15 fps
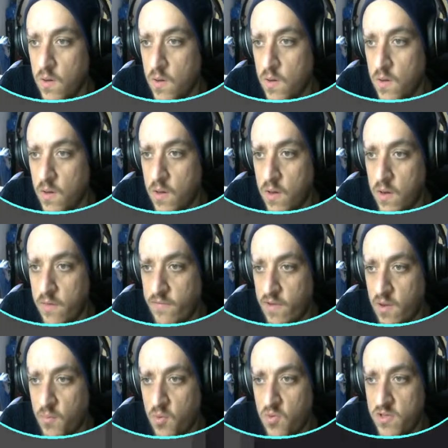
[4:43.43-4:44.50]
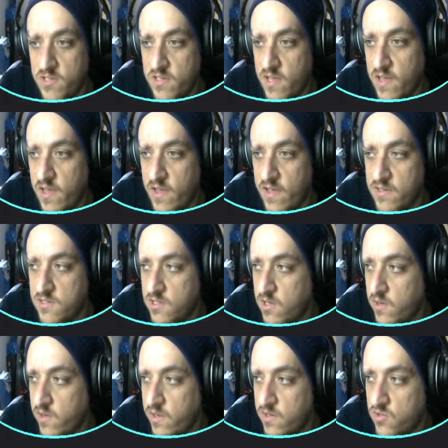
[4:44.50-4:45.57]
And if I put this here so you
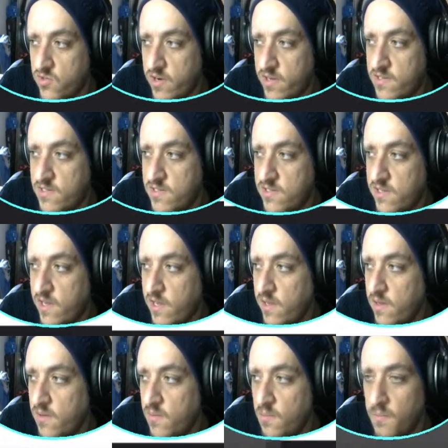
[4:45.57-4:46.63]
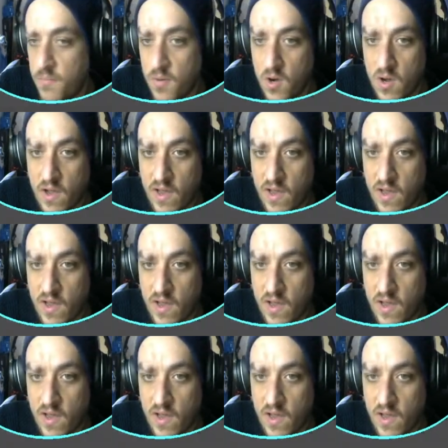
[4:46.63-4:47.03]
can try to see, but I can see